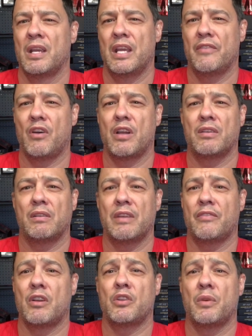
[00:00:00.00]
If
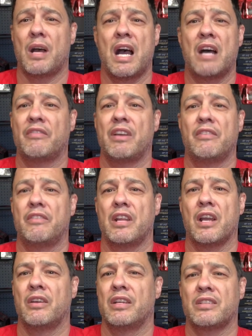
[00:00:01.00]
I do a half-hour
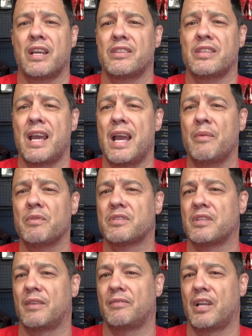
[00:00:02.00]
video, it takes hours
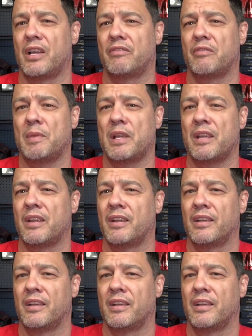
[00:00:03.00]
to upload for me